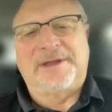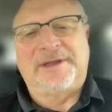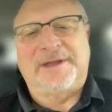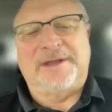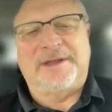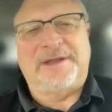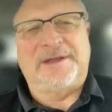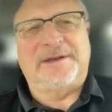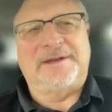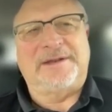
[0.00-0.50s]

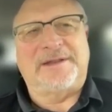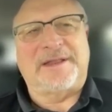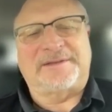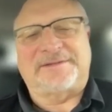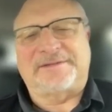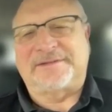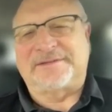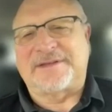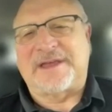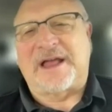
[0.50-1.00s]
And
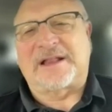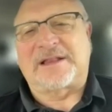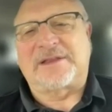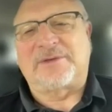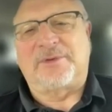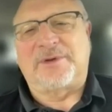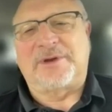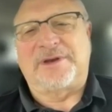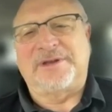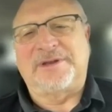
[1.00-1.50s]
that's
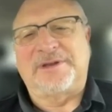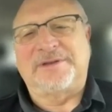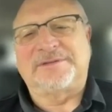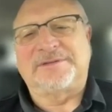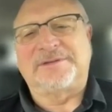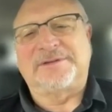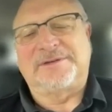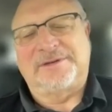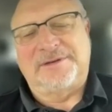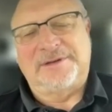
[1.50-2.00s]
exactly what it
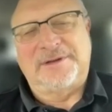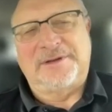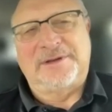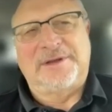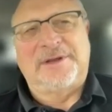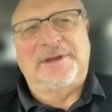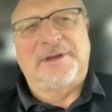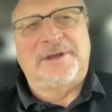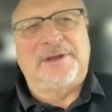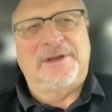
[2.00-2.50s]
is. And,
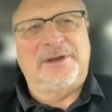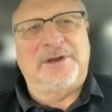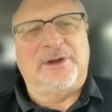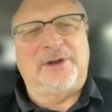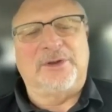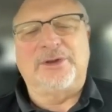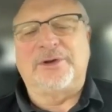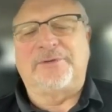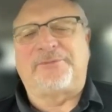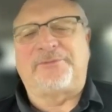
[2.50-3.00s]
you
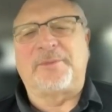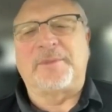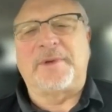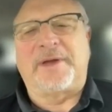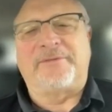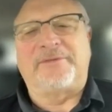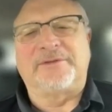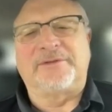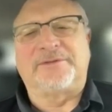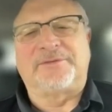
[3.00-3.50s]
know, you're from
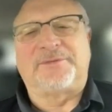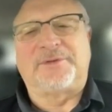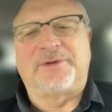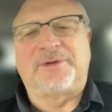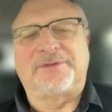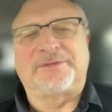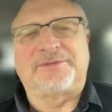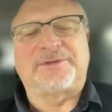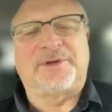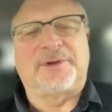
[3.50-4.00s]

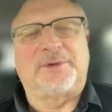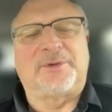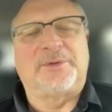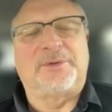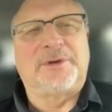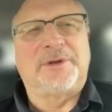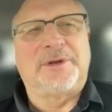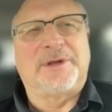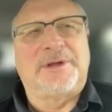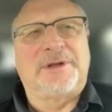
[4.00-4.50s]
Evansville. So
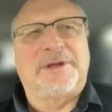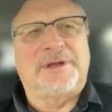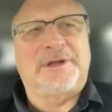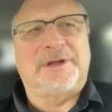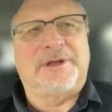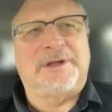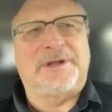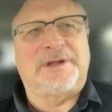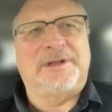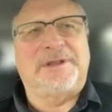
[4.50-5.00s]

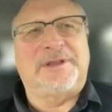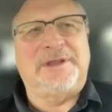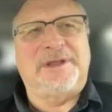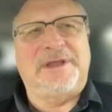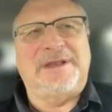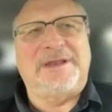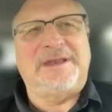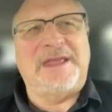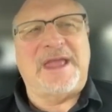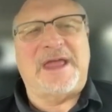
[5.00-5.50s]
uh,
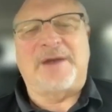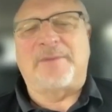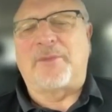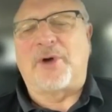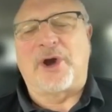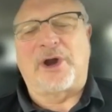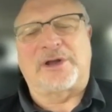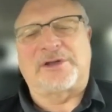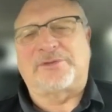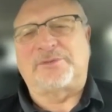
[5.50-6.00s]
the Indiana
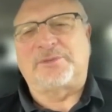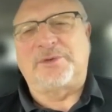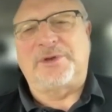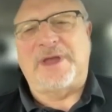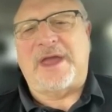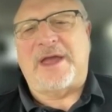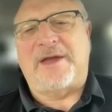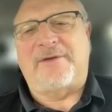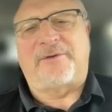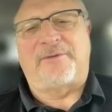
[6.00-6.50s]
markets we
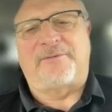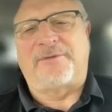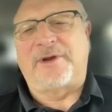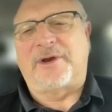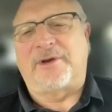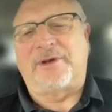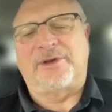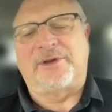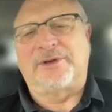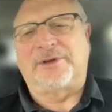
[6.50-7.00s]
have are
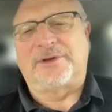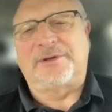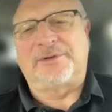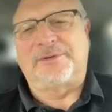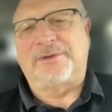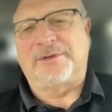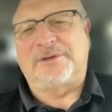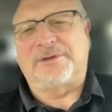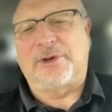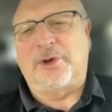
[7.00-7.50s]
very good.